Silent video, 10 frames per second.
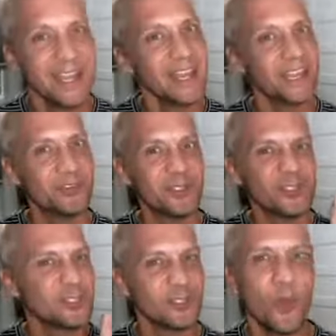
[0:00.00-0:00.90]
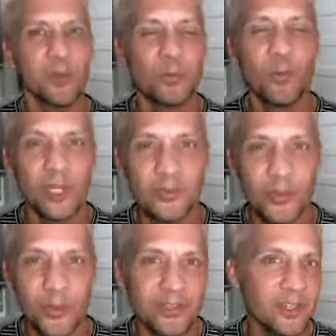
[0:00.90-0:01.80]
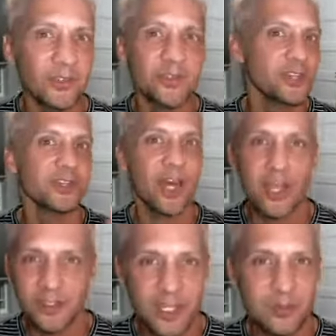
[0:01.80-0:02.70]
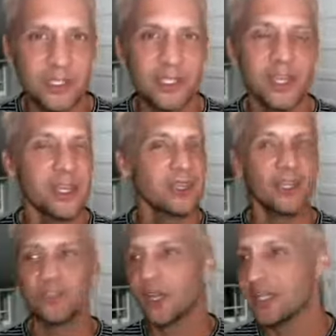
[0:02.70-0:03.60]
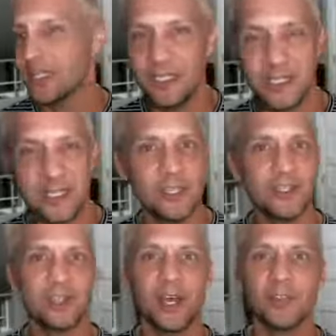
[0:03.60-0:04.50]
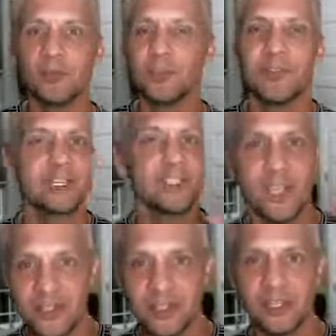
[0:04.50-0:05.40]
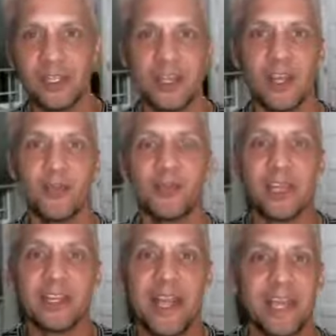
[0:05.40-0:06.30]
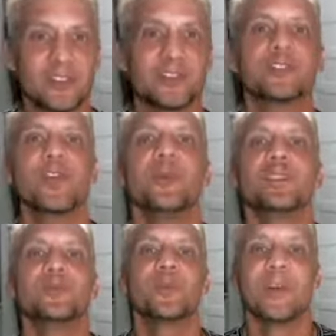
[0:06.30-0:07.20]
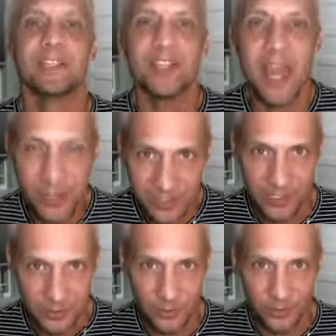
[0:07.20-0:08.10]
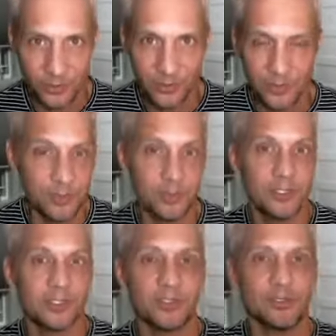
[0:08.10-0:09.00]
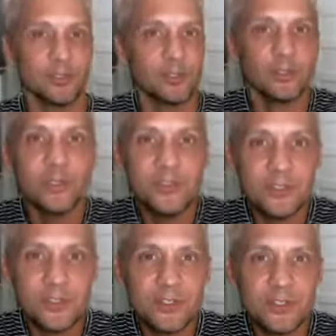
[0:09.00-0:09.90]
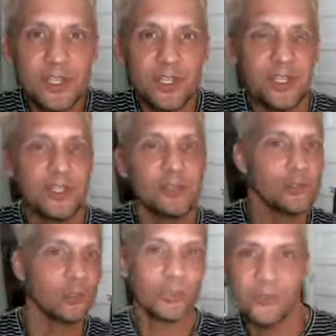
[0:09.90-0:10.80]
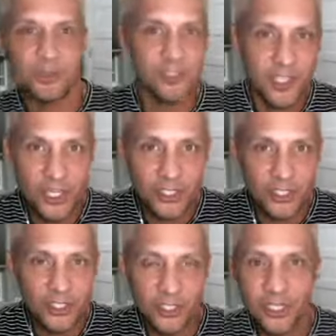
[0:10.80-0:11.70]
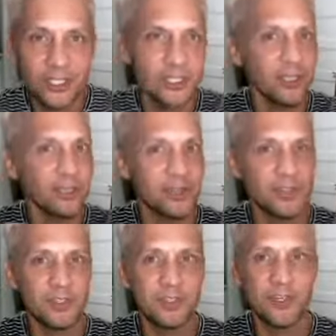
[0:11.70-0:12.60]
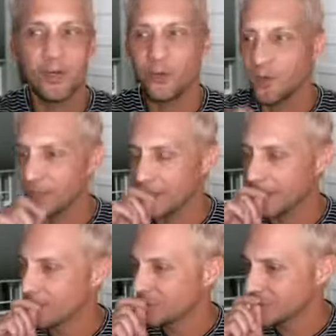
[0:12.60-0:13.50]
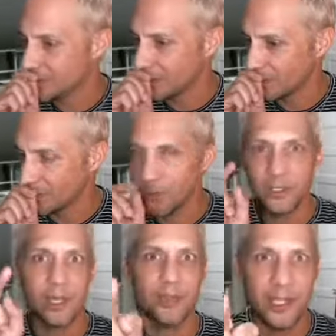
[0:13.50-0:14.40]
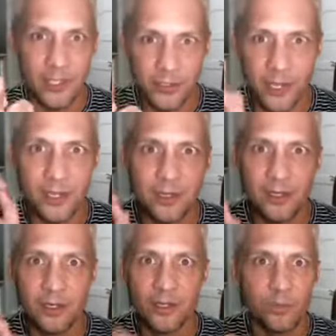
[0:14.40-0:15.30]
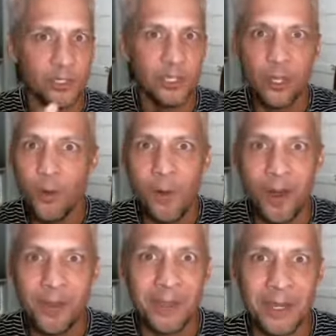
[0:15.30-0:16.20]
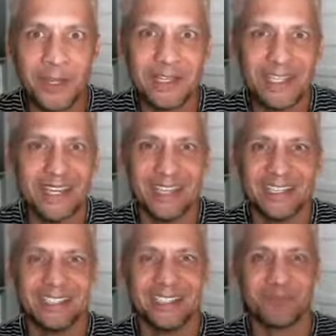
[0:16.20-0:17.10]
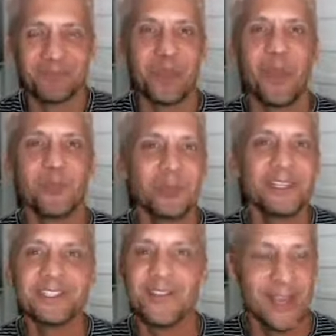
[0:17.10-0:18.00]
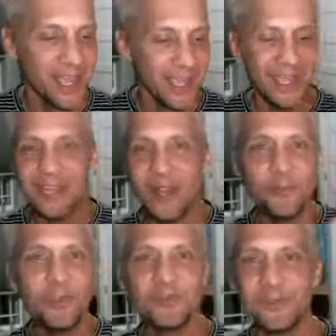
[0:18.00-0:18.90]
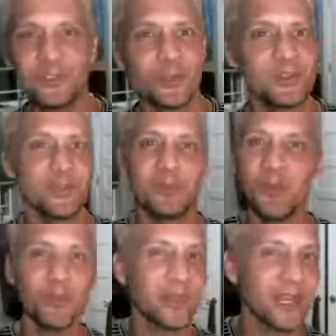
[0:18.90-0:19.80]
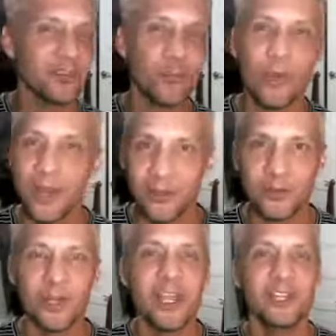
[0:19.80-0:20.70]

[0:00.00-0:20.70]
And there's so many wonderful things out there that you're not attempting, that you're not eating, that you're not digesting, that could add so much more vitality to you if you just do a little research, do a little investigation. They got this thing called the what is it called? Oh yeah, the internet, where you could go on there and just put in stuff. Hey, healthy food choices, meal plans, whatever.